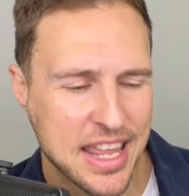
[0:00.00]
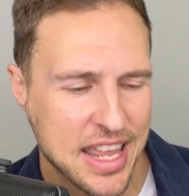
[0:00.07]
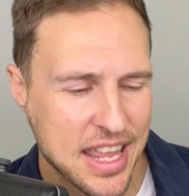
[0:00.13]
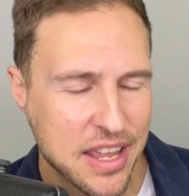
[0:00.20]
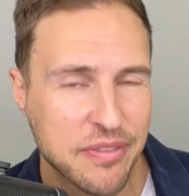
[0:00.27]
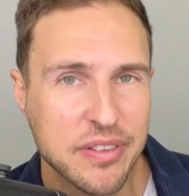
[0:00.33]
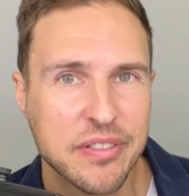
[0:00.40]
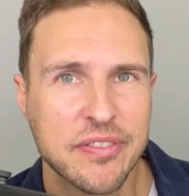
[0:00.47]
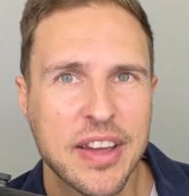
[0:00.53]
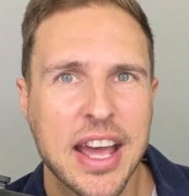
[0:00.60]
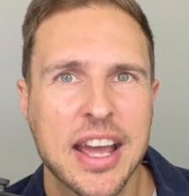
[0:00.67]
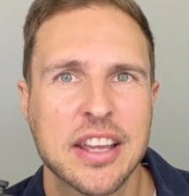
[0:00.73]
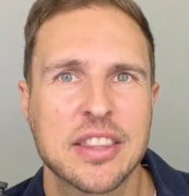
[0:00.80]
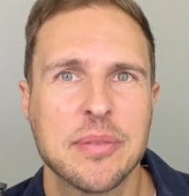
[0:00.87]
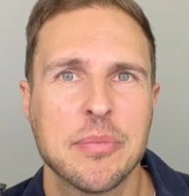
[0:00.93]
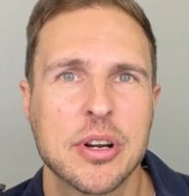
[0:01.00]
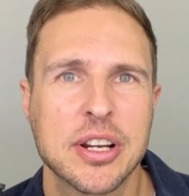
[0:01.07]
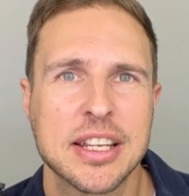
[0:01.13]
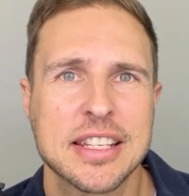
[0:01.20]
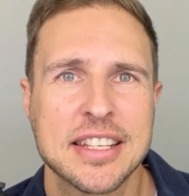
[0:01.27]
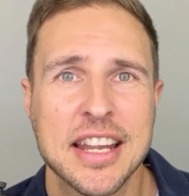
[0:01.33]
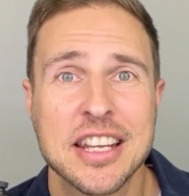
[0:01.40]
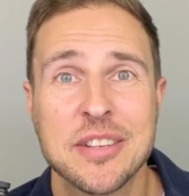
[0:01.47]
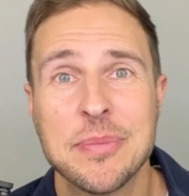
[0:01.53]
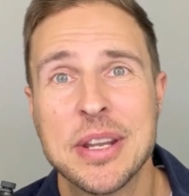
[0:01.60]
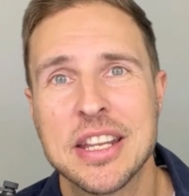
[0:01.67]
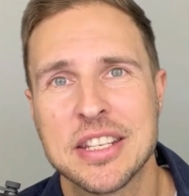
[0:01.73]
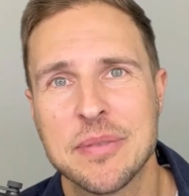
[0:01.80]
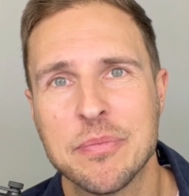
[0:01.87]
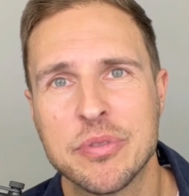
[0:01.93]
If in fact the market sentiment
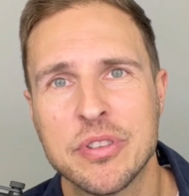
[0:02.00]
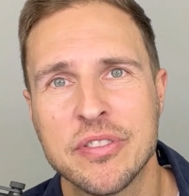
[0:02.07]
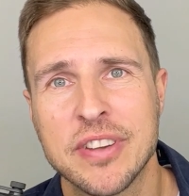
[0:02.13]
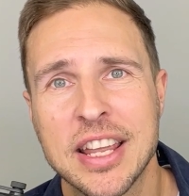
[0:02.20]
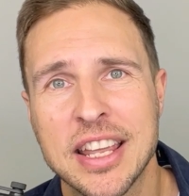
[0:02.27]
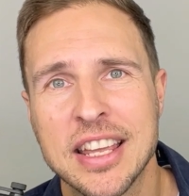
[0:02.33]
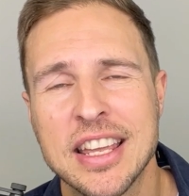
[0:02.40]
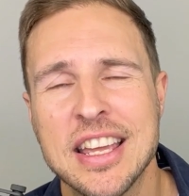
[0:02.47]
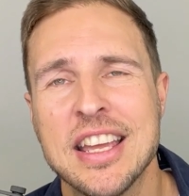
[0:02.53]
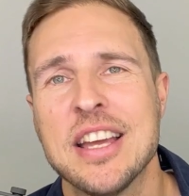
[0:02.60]
is improving,